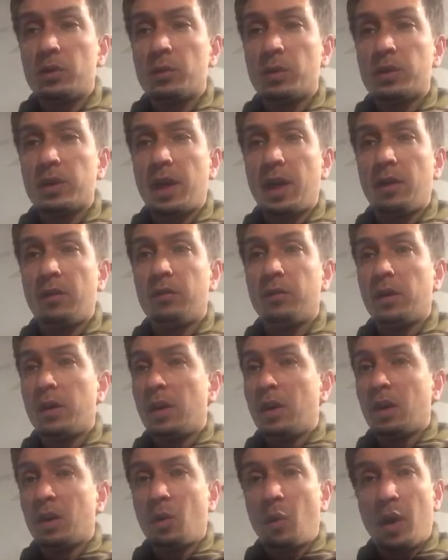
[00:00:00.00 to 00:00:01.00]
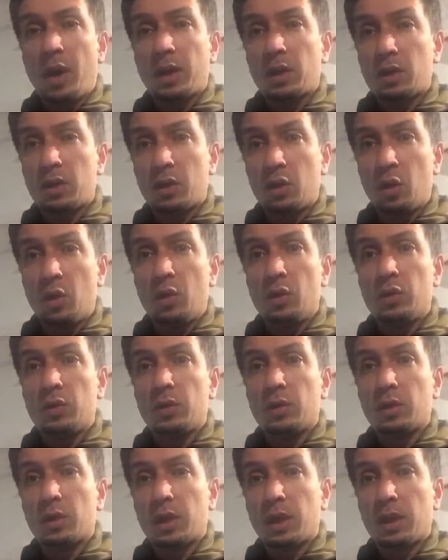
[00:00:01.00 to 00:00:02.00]
which have quite good
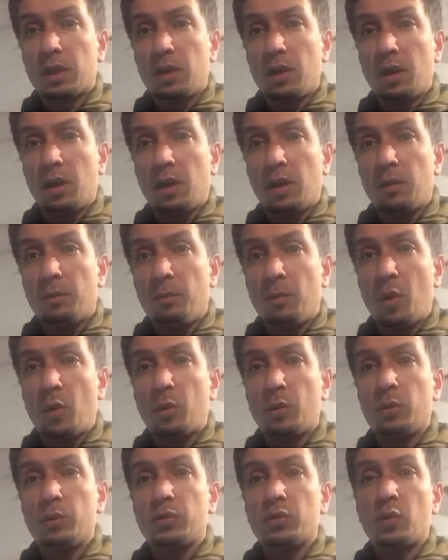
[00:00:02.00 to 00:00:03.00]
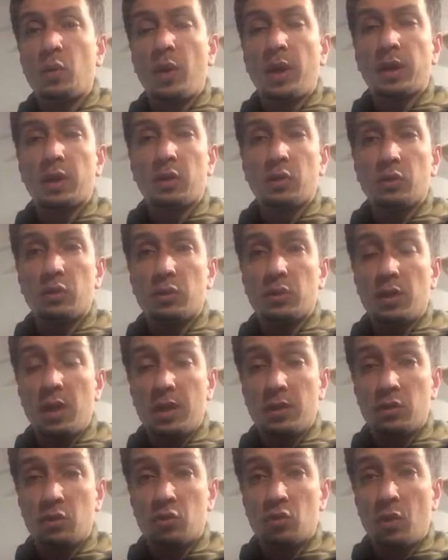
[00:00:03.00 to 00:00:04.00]
morals, quite good
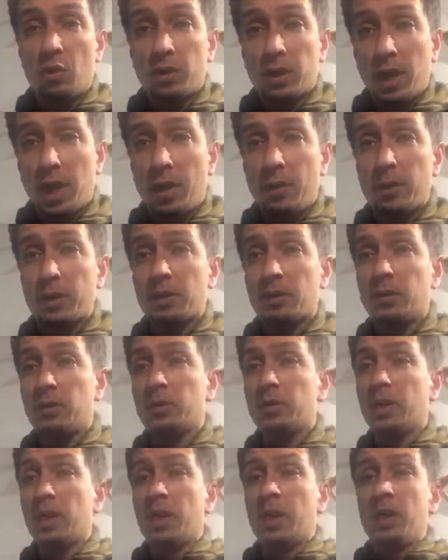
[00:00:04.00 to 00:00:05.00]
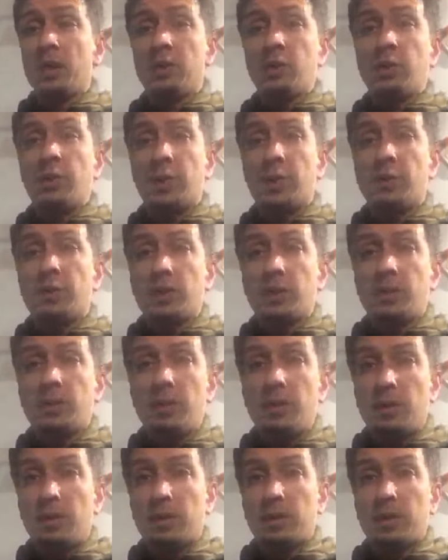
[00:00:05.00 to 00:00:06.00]
and strong characters that things
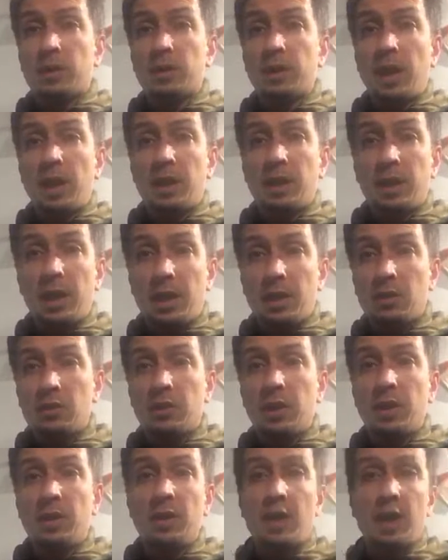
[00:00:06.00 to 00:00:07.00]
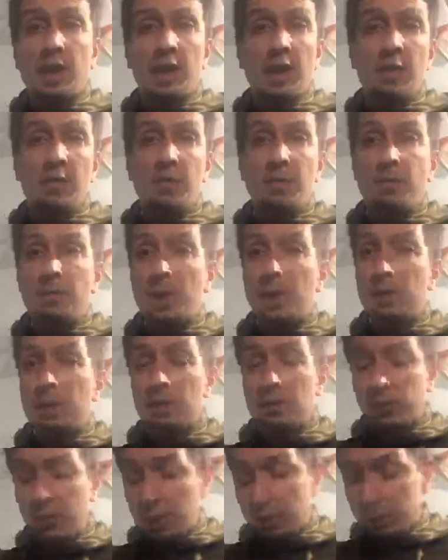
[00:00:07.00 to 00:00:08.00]
can get engaged in, and then
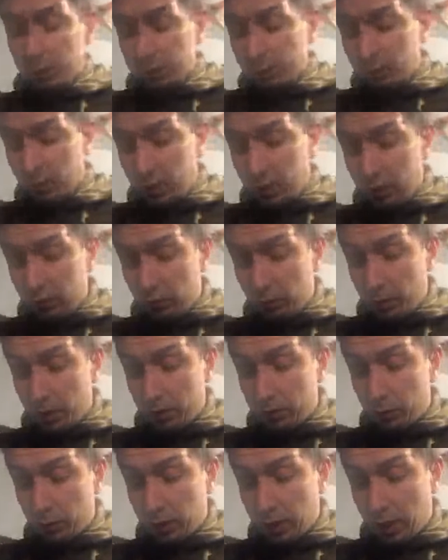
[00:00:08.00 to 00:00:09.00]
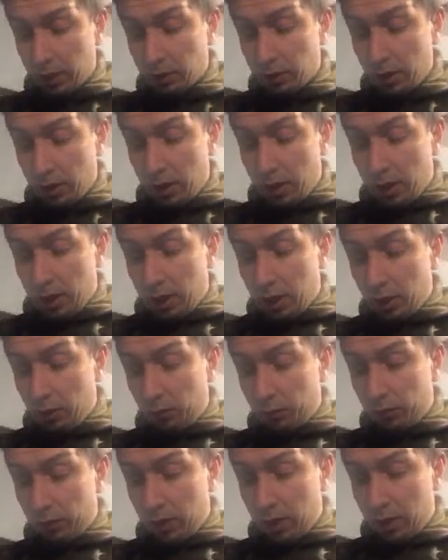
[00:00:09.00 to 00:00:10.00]
maybe develop some play from there. So again,
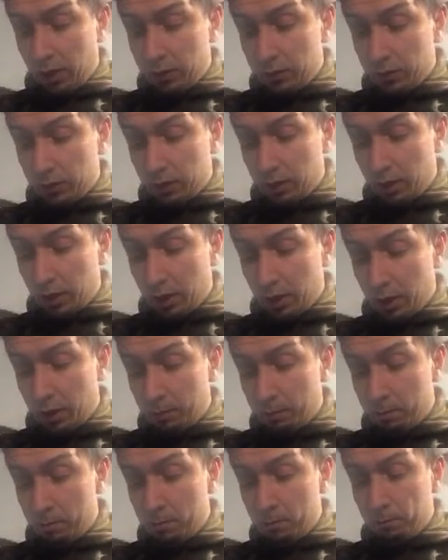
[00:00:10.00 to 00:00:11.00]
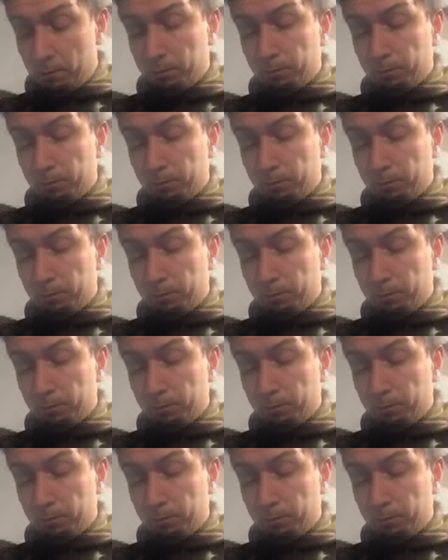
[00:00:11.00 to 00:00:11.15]
if there's an